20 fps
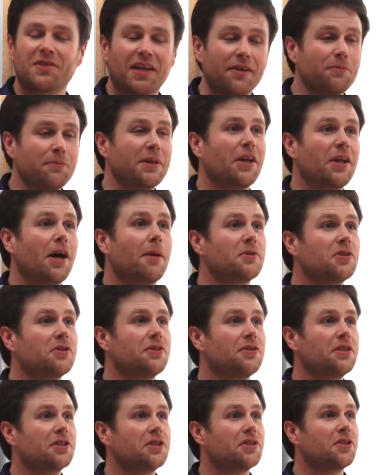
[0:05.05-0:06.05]
giving me the
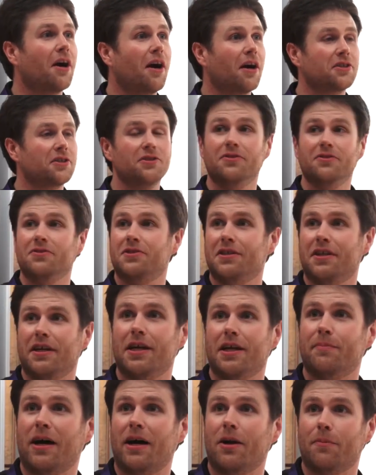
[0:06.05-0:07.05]
opportunity to talk to you
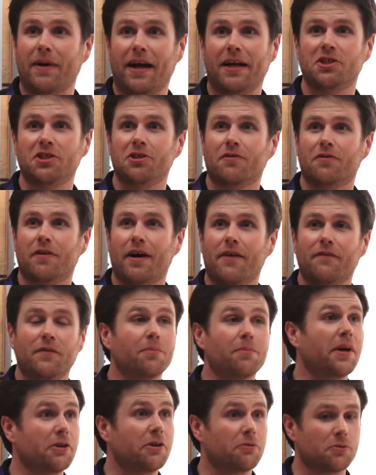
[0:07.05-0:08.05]
today about Apache Karaf
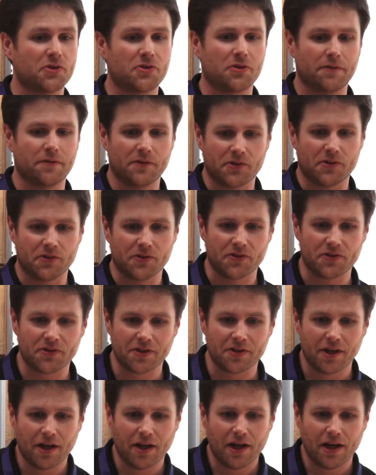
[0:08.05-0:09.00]
and microservices.